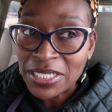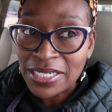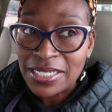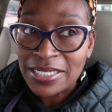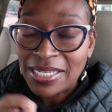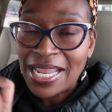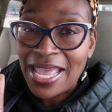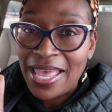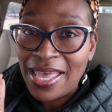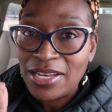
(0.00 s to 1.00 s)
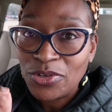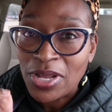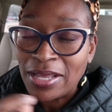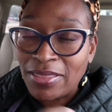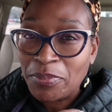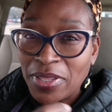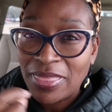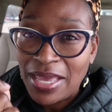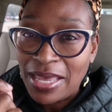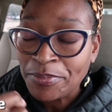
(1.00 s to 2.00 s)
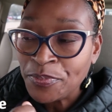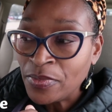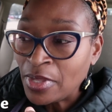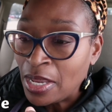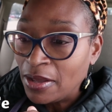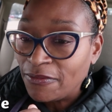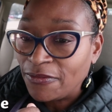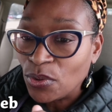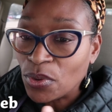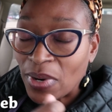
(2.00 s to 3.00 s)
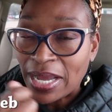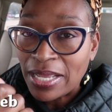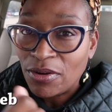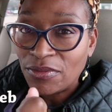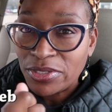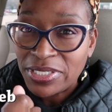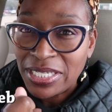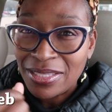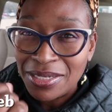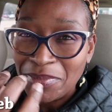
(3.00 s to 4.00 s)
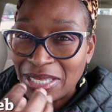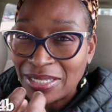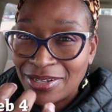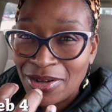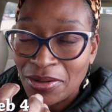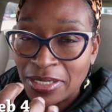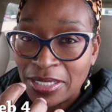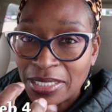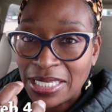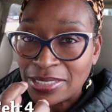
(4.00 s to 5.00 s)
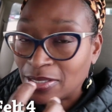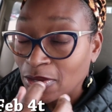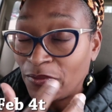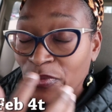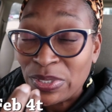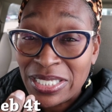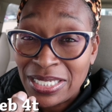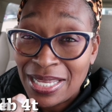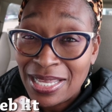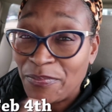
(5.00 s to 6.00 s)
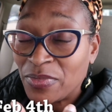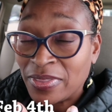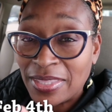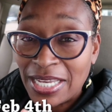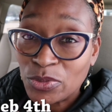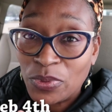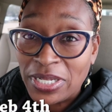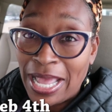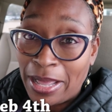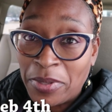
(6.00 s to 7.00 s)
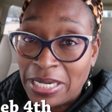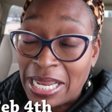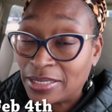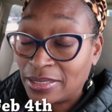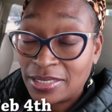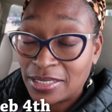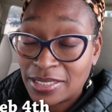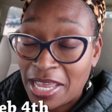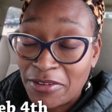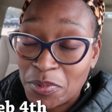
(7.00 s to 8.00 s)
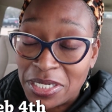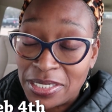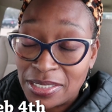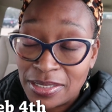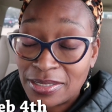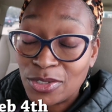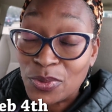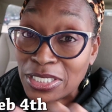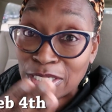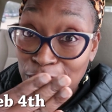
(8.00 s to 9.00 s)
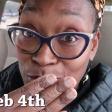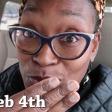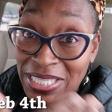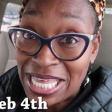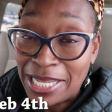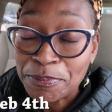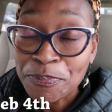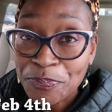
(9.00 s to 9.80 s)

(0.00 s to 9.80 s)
the dentist and I had, you know how they put that fluoride over your teeth and to make it look all gunky. So if you see that, that's what happened. I just came from the dentist, so excuse that.